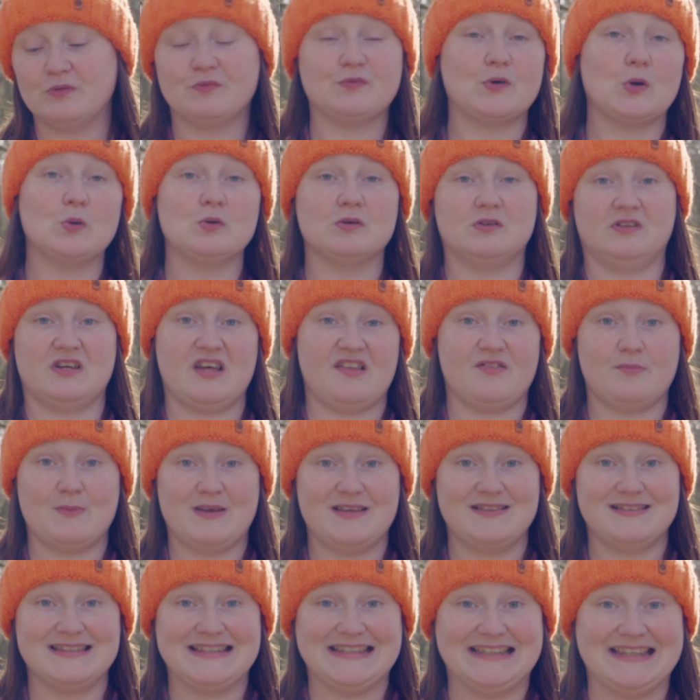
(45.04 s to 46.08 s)
the focal length,
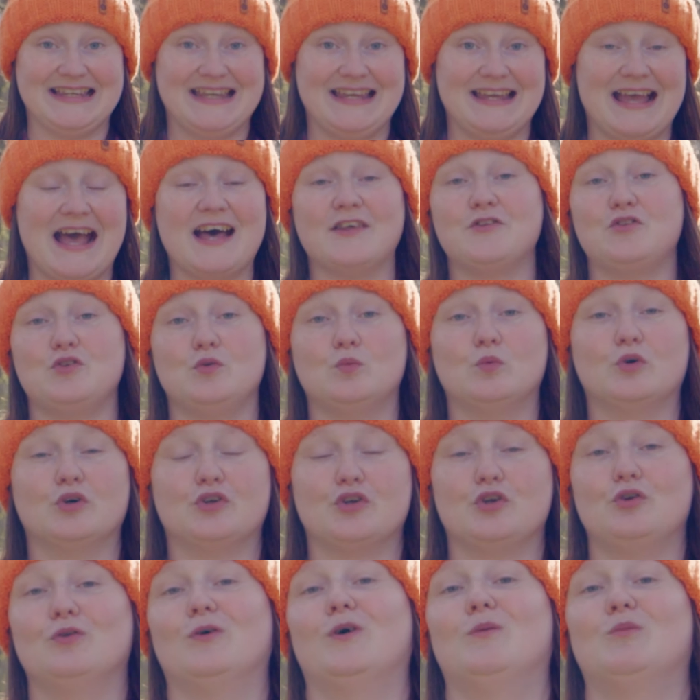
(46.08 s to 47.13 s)
basically, as you
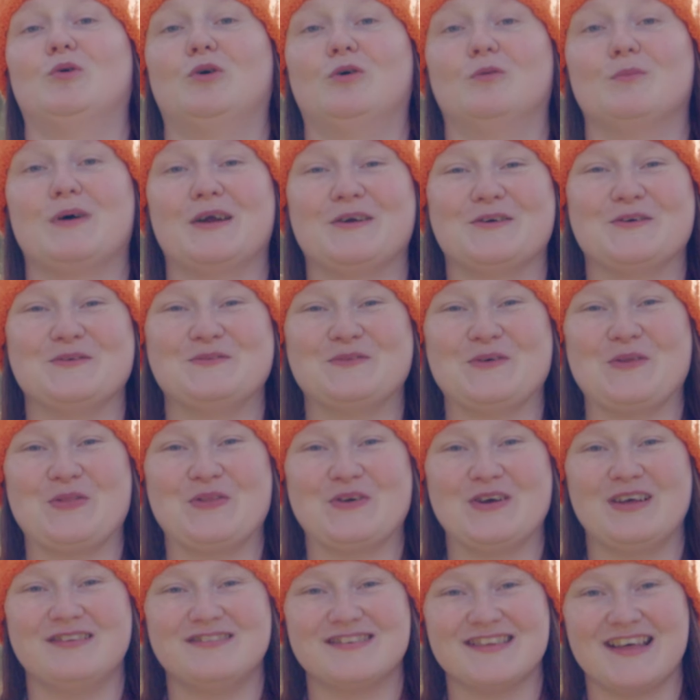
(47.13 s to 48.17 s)
would a normal Micro Four
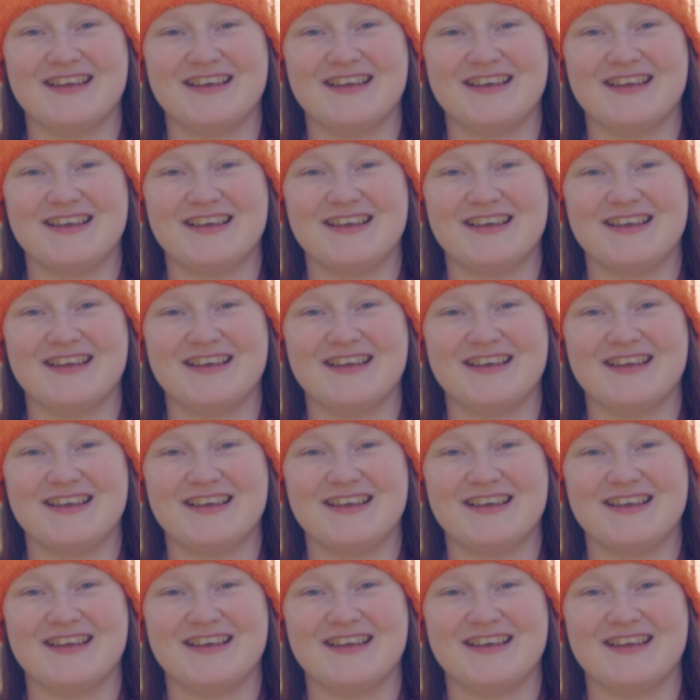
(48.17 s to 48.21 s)
Thirds